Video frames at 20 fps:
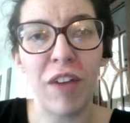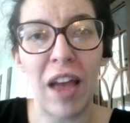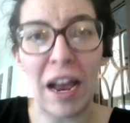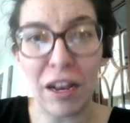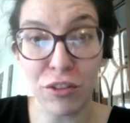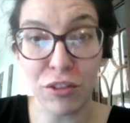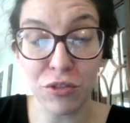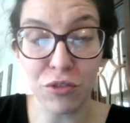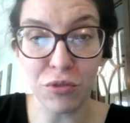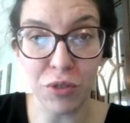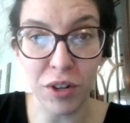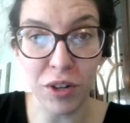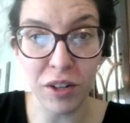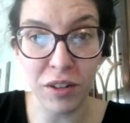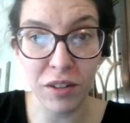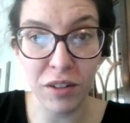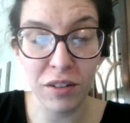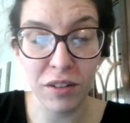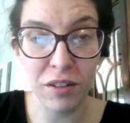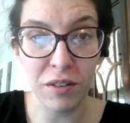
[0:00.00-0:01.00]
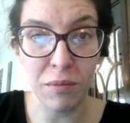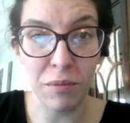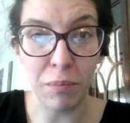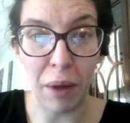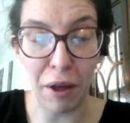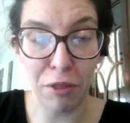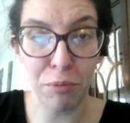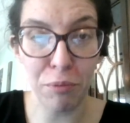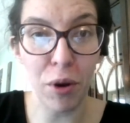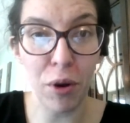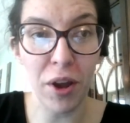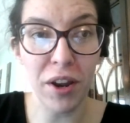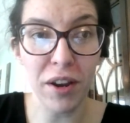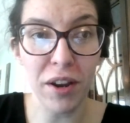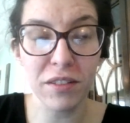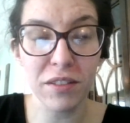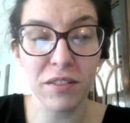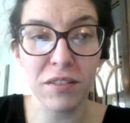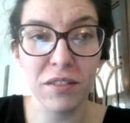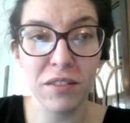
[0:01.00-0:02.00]
extra bath
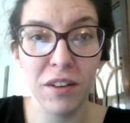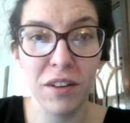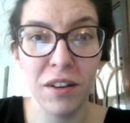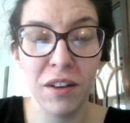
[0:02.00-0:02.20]
products